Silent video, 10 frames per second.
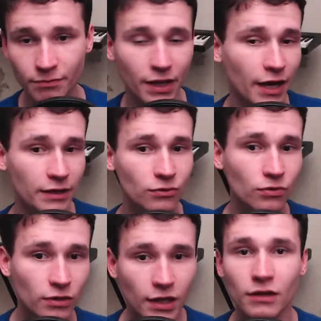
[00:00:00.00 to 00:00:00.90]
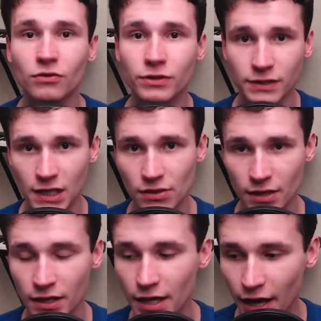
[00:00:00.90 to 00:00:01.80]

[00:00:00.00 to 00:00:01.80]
piano, ukulele, or something.